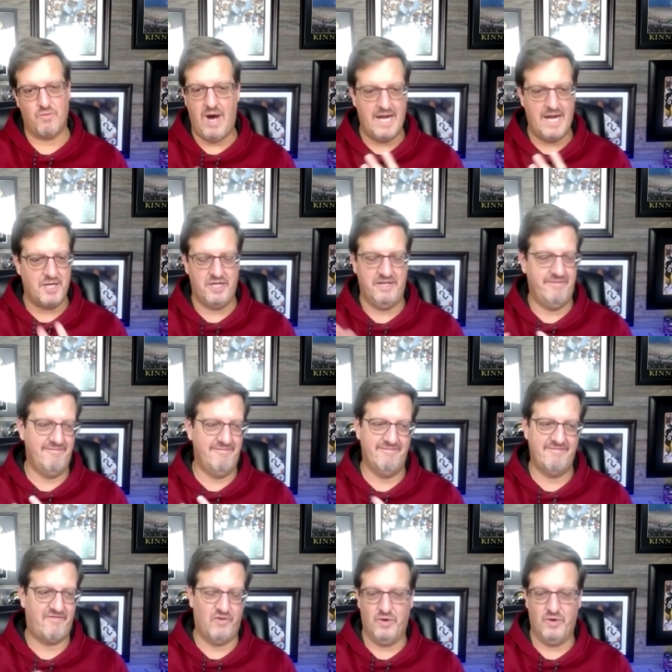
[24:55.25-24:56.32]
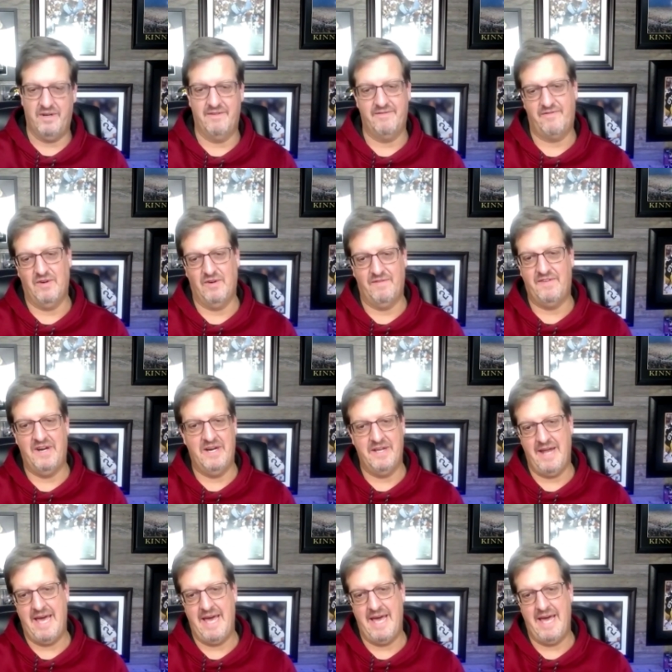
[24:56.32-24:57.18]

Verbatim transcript: watch it for, for fun.